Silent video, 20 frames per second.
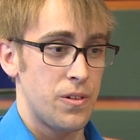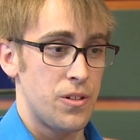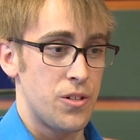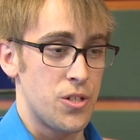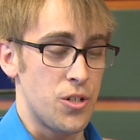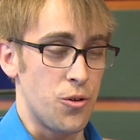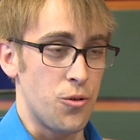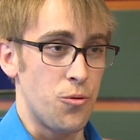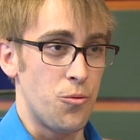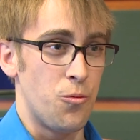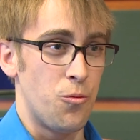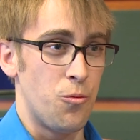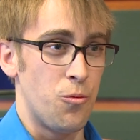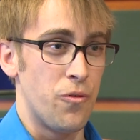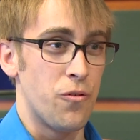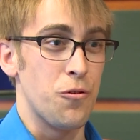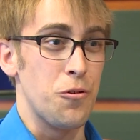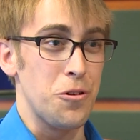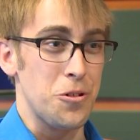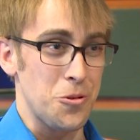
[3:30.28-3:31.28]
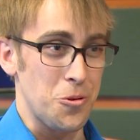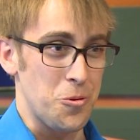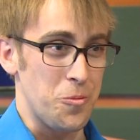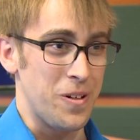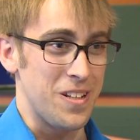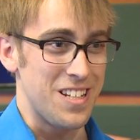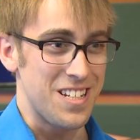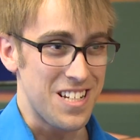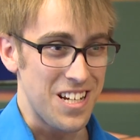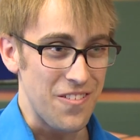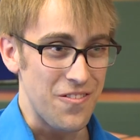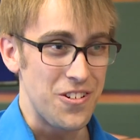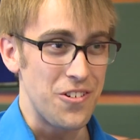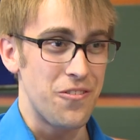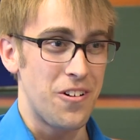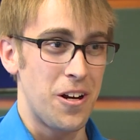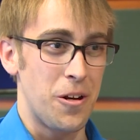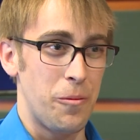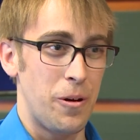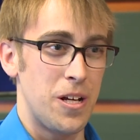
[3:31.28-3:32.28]
So we've already talked about the safety of
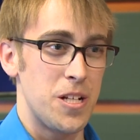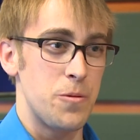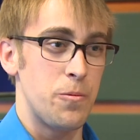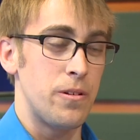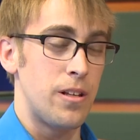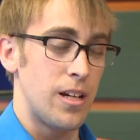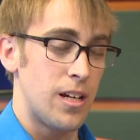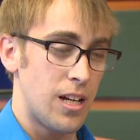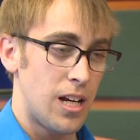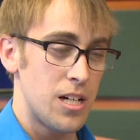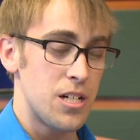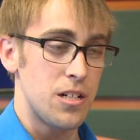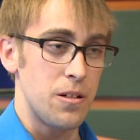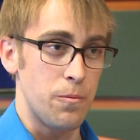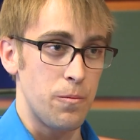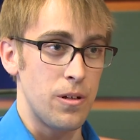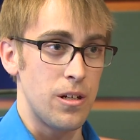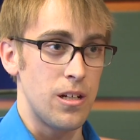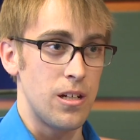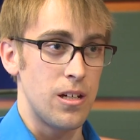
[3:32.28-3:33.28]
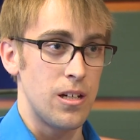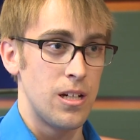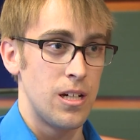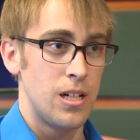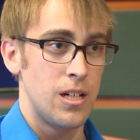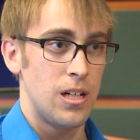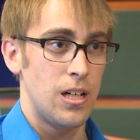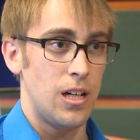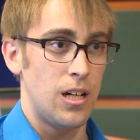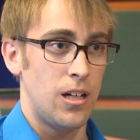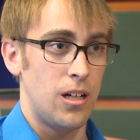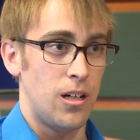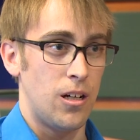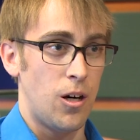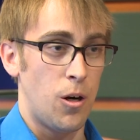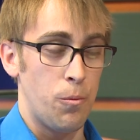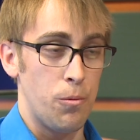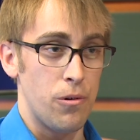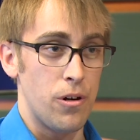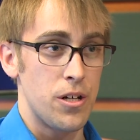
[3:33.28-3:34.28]
roundabouts, but they can actually be
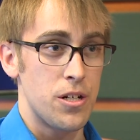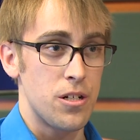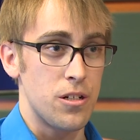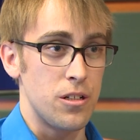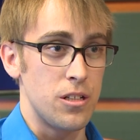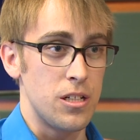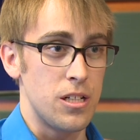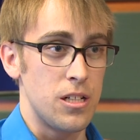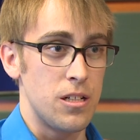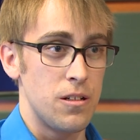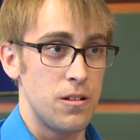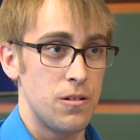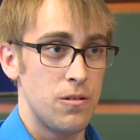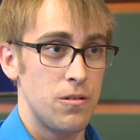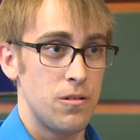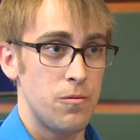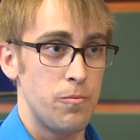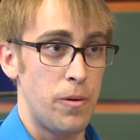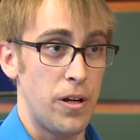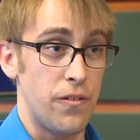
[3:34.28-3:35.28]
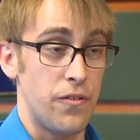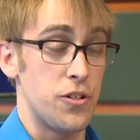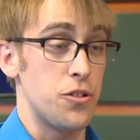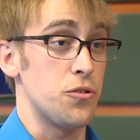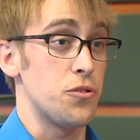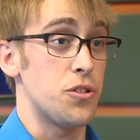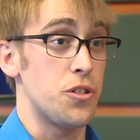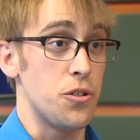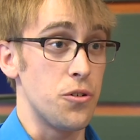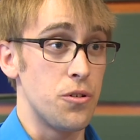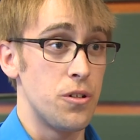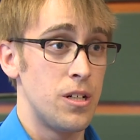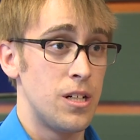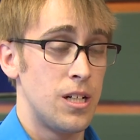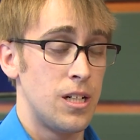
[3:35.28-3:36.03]
operationally beneficial too.